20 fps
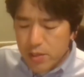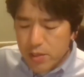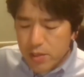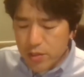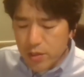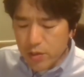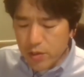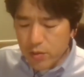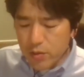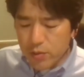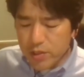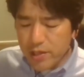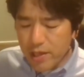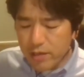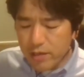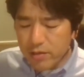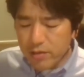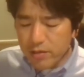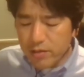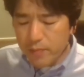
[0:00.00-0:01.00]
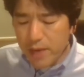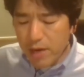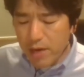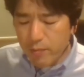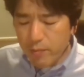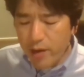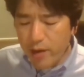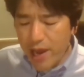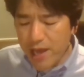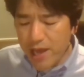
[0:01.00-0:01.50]
So selective
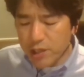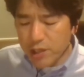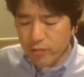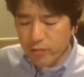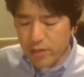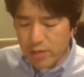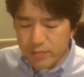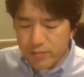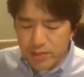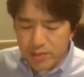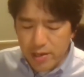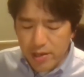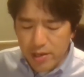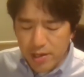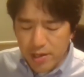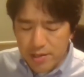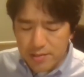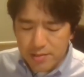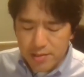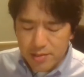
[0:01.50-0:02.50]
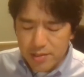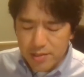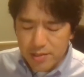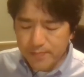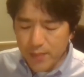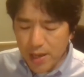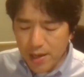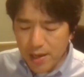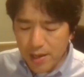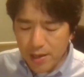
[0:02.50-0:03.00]
pulmonary angiography is a
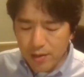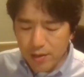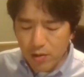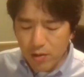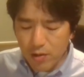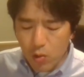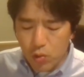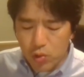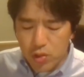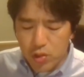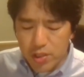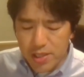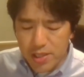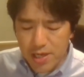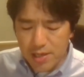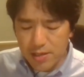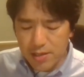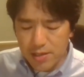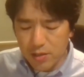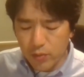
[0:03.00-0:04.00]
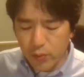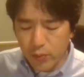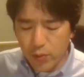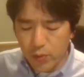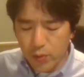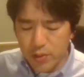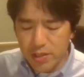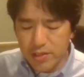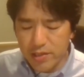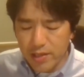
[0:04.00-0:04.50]
gold standard
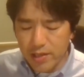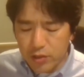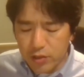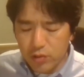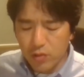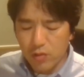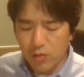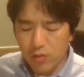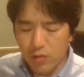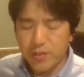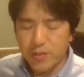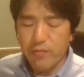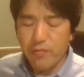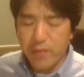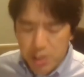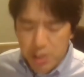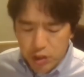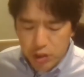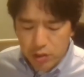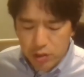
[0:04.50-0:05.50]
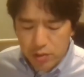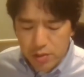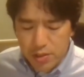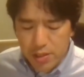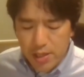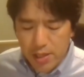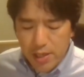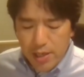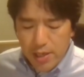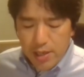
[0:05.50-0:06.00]
for the selection of the
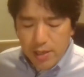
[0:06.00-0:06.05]
regions.